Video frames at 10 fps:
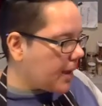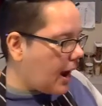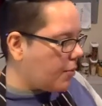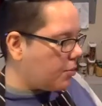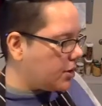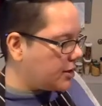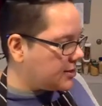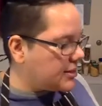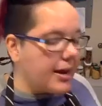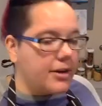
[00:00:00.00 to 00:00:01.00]
I would
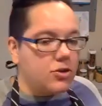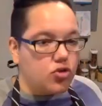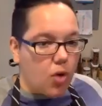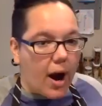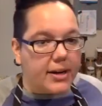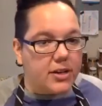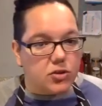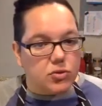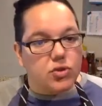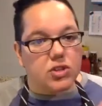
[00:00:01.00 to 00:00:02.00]
say try to
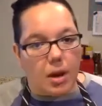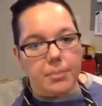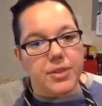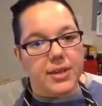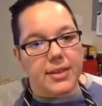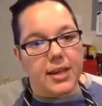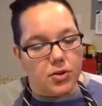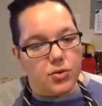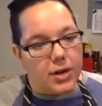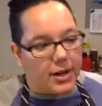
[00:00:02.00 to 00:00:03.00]
use something that
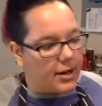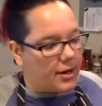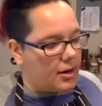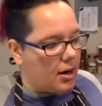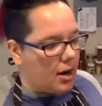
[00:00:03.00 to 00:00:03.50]
you can